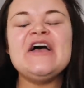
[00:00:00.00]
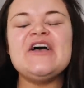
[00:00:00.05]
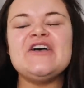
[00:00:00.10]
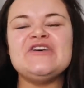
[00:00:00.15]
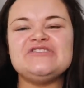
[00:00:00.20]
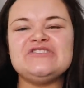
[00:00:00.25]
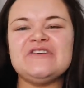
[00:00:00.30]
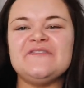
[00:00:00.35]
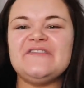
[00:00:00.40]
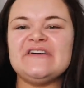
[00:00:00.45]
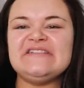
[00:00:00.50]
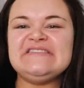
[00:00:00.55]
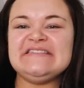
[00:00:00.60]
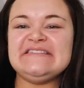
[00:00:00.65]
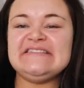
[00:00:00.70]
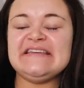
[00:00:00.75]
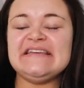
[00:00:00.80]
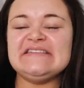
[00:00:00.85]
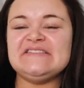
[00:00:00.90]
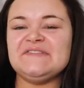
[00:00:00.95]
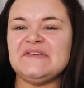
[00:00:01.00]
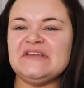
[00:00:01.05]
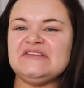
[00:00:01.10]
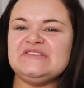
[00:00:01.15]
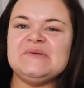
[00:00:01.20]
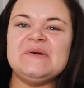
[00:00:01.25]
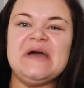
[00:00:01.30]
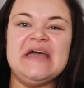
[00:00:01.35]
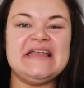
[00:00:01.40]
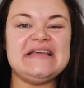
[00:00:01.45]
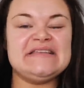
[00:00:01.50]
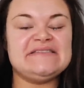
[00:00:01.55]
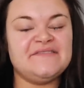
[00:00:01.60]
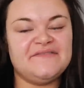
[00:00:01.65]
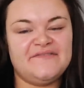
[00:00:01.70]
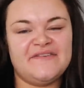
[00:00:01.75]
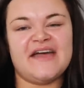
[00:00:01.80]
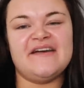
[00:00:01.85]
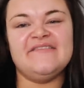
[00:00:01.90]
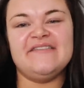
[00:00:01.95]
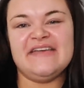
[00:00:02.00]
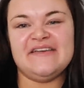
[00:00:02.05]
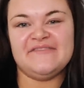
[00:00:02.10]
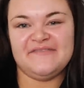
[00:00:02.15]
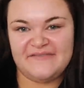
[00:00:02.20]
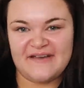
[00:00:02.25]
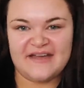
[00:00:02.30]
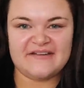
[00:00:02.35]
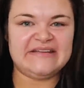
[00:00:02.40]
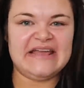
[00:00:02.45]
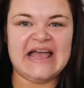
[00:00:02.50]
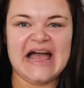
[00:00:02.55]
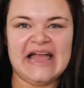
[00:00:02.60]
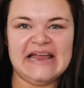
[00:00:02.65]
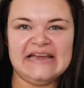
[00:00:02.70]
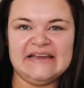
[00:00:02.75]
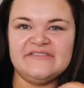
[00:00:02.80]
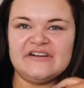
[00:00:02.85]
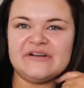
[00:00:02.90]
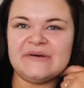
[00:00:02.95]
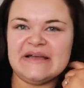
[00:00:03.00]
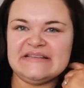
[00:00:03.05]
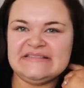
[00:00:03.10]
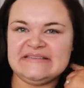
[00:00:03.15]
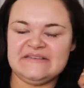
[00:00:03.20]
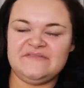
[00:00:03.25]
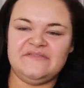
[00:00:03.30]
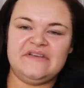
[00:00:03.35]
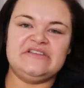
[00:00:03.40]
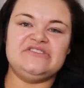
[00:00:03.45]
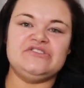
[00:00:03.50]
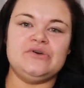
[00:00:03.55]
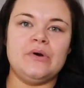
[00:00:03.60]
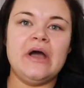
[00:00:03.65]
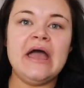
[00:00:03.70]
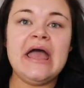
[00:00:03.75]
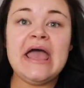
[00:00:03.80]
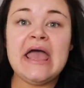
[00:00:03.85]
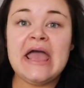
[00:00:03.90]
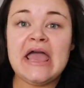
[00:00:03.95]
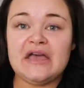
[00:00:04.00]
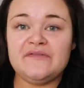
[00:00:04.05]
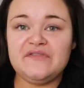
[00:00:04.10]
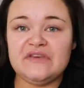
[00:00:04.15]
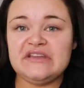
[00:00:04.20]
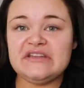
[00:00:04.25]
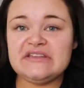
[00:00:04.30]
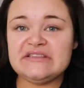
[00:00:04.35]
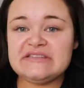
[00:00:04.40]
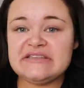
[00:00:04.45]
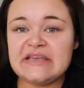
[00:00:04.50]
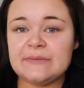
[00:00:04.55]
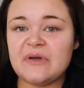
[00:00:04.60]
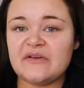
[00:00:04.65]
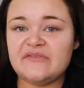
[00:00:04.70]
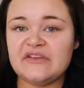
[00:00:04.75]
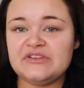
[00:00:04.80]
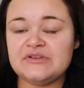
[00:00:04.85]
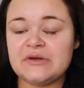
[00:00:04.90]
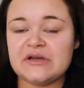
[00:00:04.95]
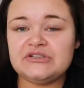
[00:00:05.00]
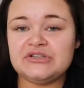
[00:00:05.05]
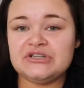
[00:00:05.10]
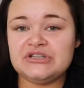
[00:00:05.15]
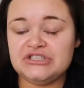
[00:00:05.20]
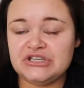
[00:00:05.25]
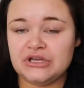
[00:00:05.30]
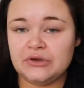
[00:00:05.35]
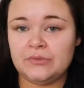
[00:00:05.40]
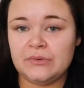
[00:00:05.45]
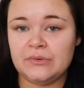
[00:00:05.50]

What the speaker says: So for today's video, it is a very, very highly requested video. If you didn't see my video I done a 2